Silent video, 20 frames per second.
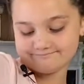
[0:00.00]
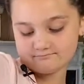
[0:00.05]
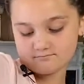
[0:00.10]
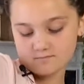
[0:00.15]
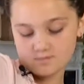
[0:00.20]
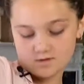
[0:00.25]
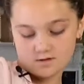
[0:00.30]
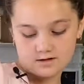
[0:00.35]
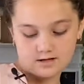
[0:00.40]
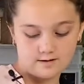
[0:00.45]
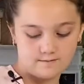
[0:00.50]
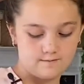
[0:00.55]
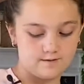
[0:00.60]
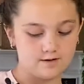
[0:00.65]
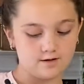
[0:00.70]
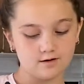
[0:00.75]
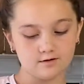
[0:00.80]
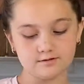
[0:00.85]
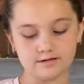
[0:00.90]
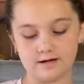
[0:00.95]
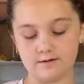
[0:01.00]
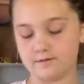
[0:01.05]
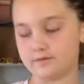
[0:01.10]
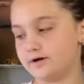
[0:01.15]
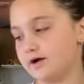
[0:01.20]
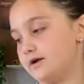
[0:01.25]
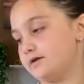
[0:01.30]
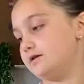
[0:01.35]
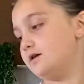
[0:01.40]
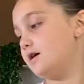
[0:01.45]
There we go, now we're
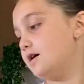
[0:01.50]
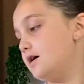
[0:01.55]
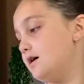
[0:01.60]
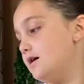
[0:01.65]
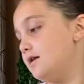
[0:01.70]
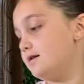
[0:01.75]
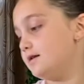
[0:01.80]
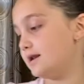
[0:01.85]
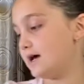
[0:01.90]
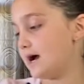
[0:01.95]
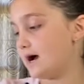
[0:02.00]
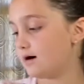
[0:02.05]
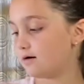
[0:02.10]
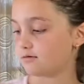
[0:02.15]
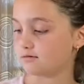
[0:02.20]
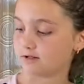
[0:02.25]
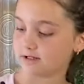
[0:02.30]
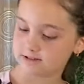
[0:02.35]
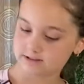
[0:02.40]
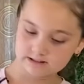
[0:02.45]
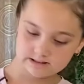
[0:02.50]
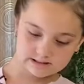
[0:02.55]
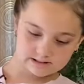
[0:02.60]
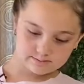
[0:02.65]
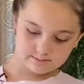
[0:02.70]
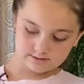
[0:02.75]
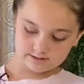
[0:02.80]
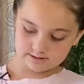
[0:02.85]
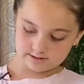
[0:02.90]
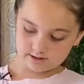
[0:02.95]
done. Now let's
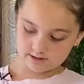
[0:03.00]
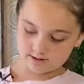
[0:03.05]
start